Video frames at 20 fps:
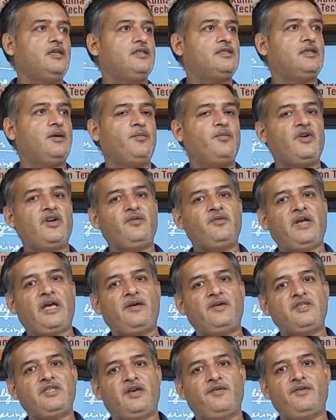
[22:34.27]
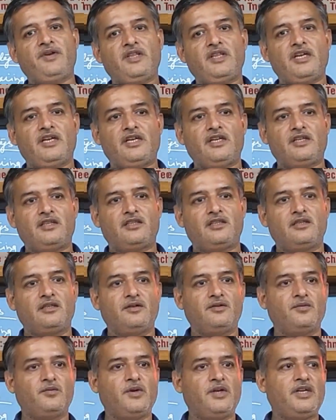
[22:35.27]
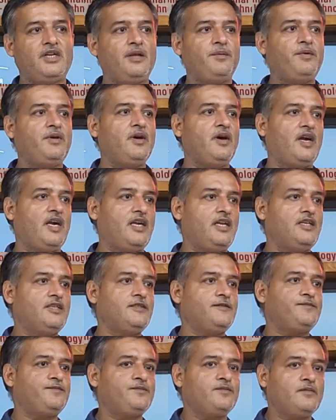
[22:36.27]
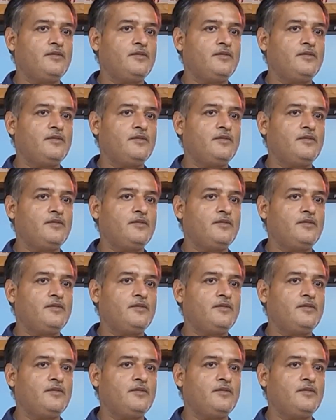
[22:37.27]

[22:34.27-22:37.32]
Someone is having that 1 TB hard disk,